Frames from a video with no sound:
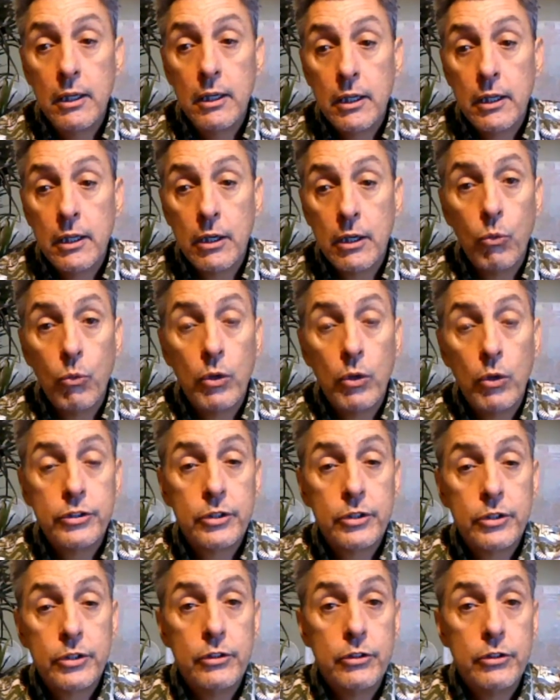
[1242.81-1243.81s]
what you
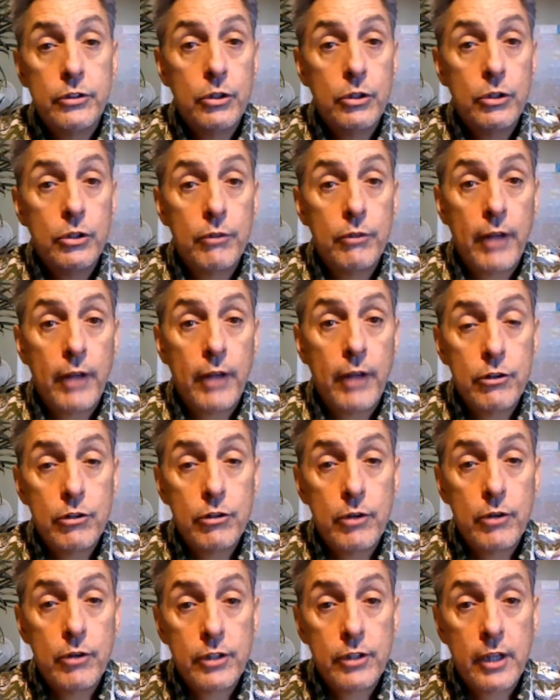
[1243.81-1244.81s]
can do to advance
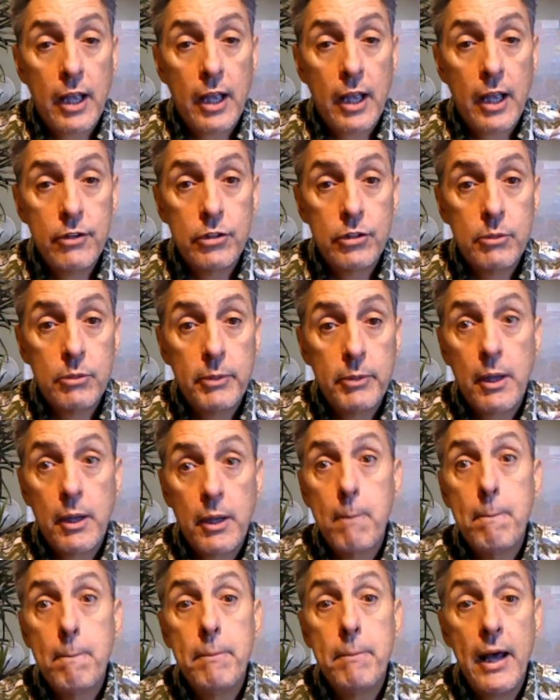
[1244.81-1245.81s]
your education to
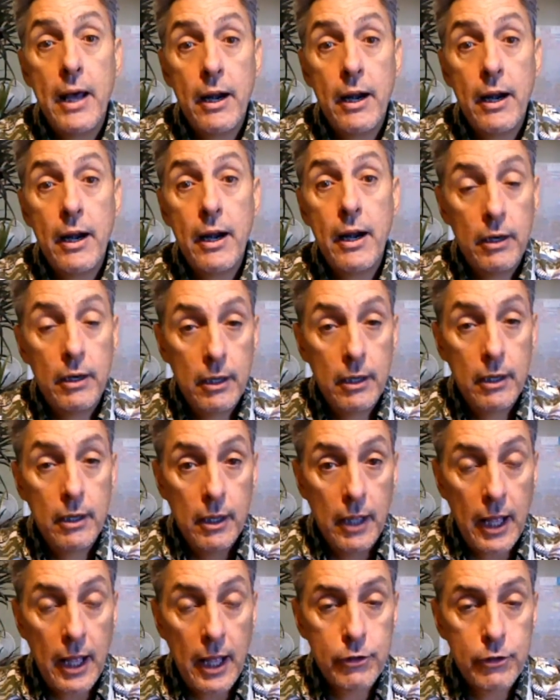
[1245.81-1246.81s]
become better
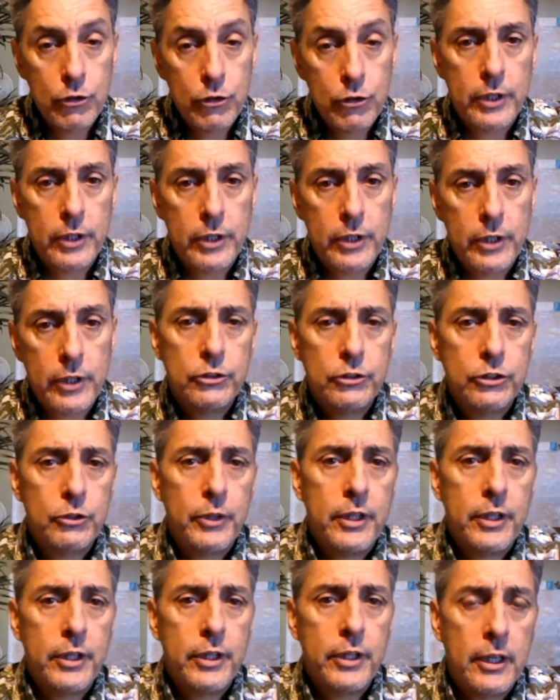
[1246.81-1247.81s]
at doing those 3
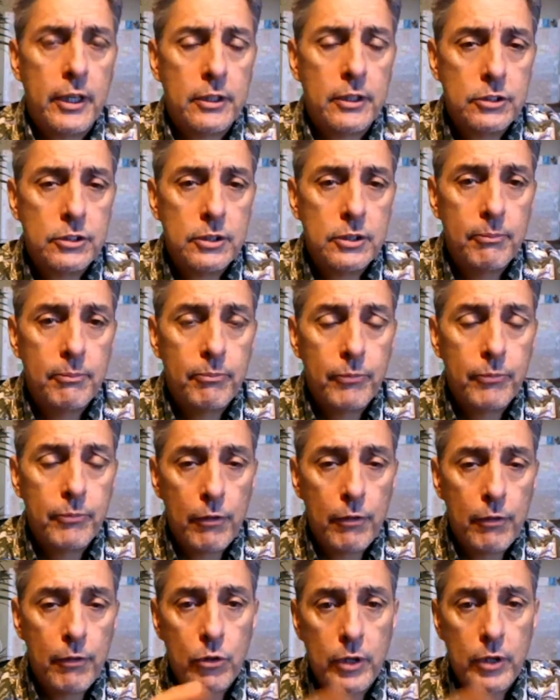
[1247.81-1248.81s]
things
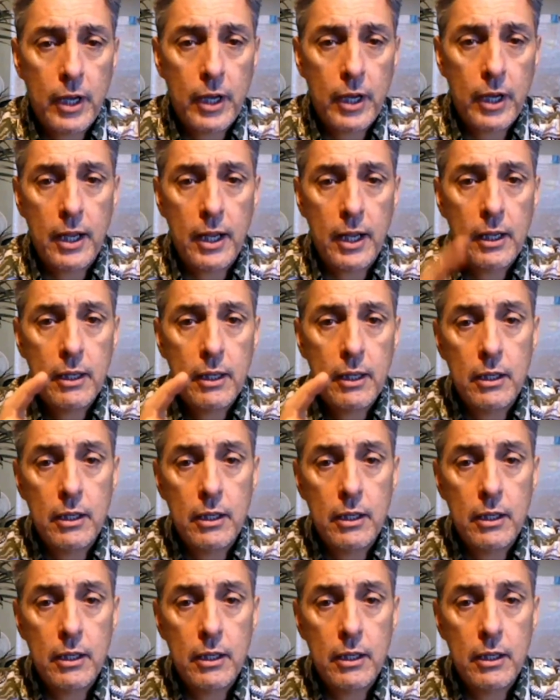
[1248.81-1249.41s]
of creating,